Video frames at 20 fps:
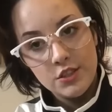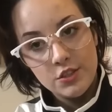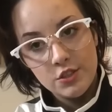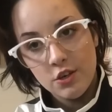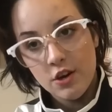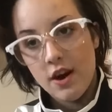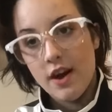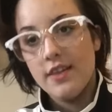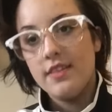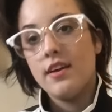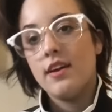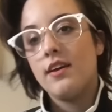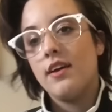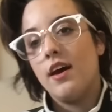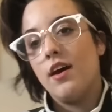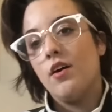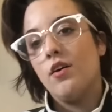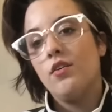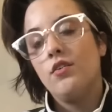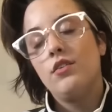try that
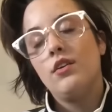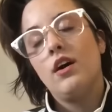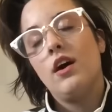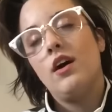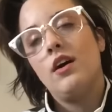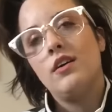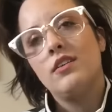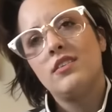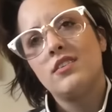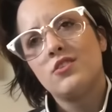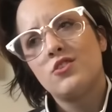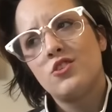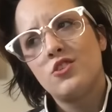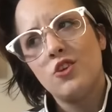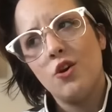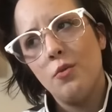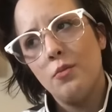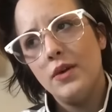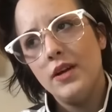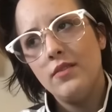out. There's
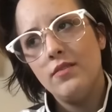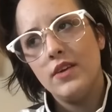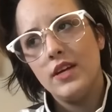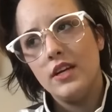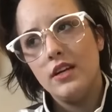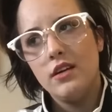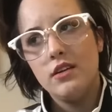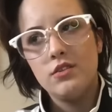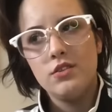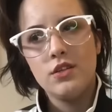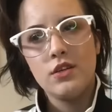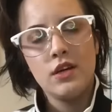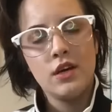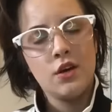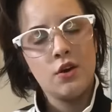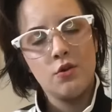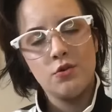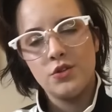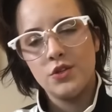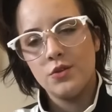so many videos you
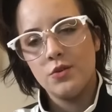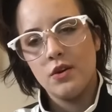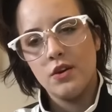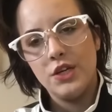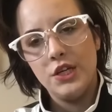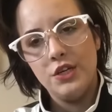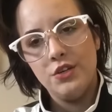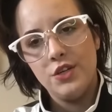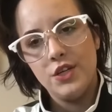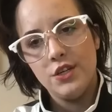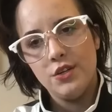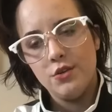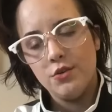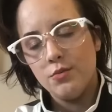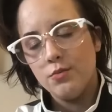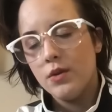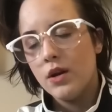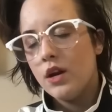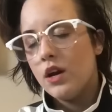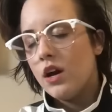can go to on
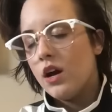YouTube.